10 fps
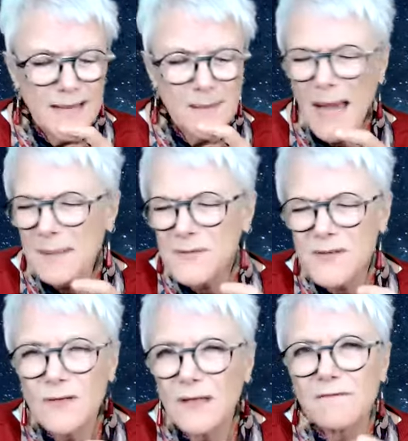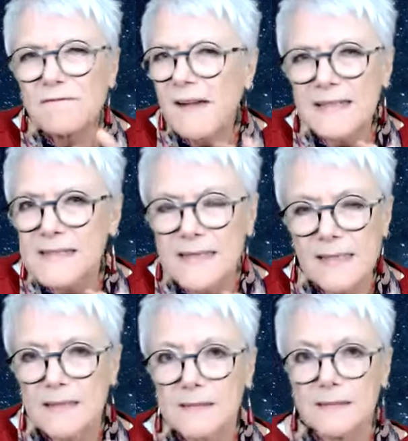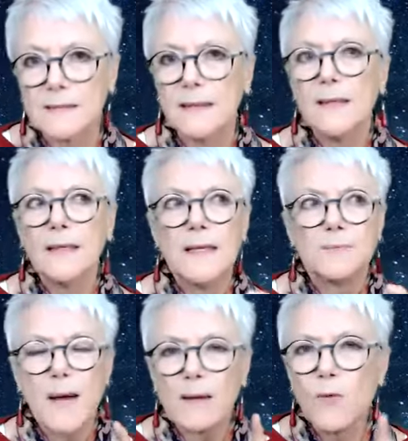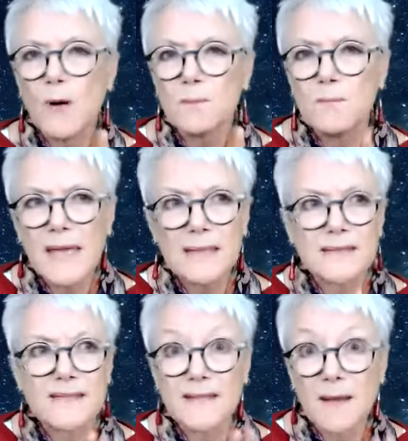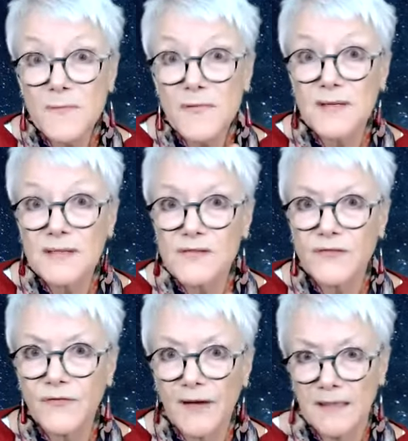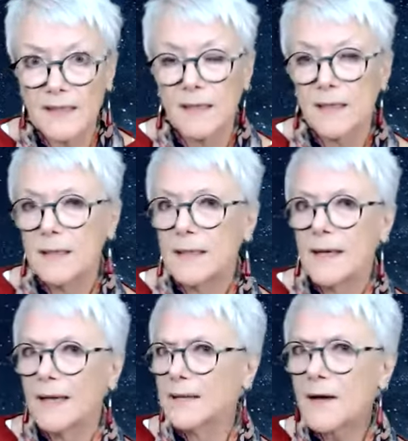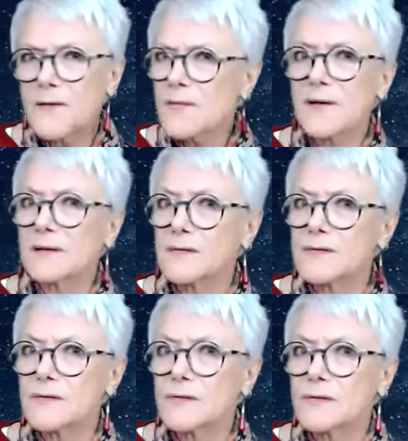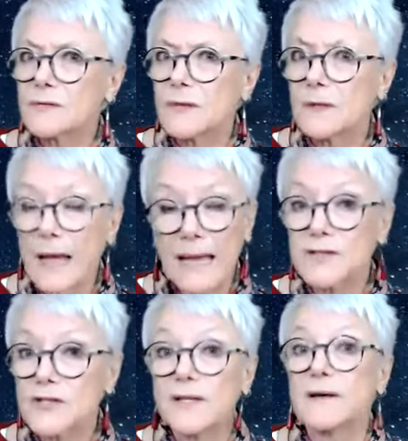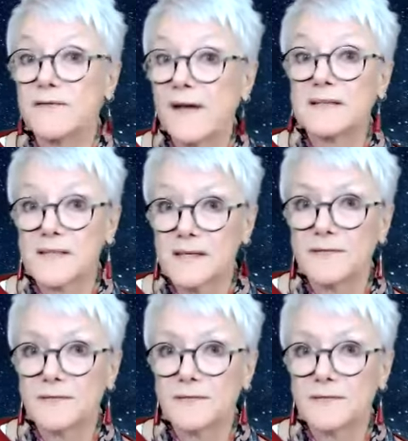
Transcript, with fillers: I'm absolutely fascinated by what makes some things funny and other things actually offensive.